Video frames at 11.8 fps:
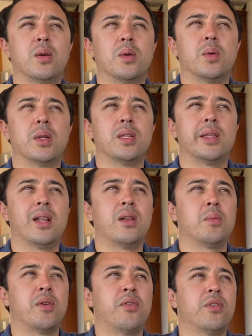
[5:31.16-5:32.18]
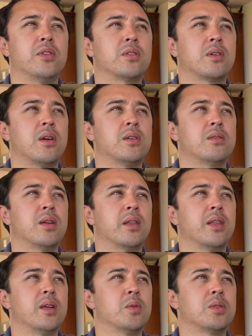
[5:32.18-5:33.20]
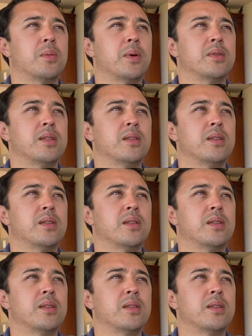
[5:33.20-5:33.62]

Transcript: When did I learn my first card trick? I think I was about